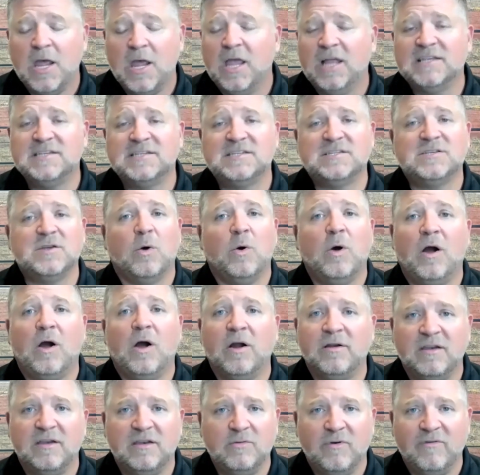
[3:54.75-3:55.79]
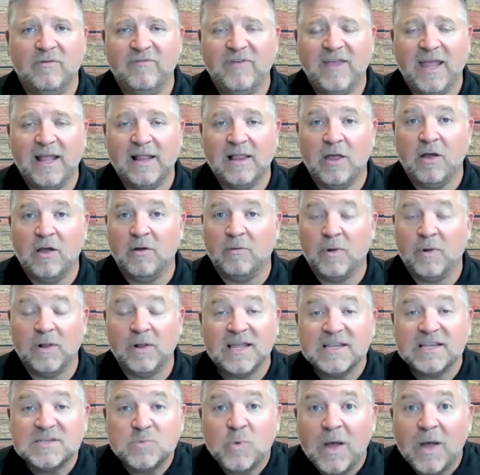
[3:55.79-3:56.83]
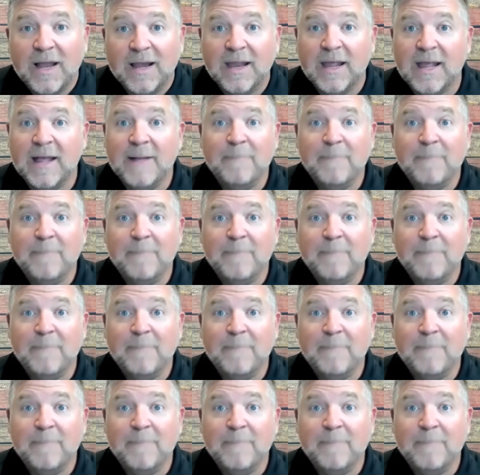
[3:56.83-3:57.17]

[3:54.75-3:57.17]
it's so hard to do a VA loan." Well, guess what?